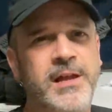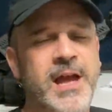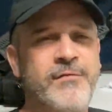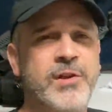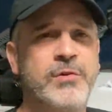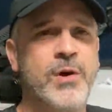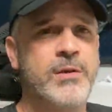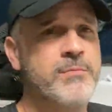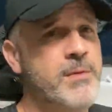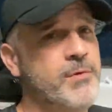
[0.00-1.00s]
Have a good one.
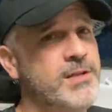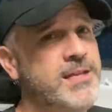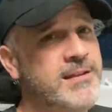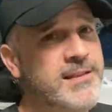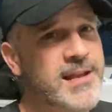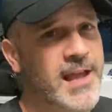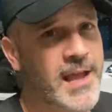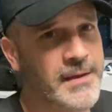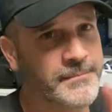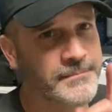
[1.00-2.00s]
Remember, at the end of the day,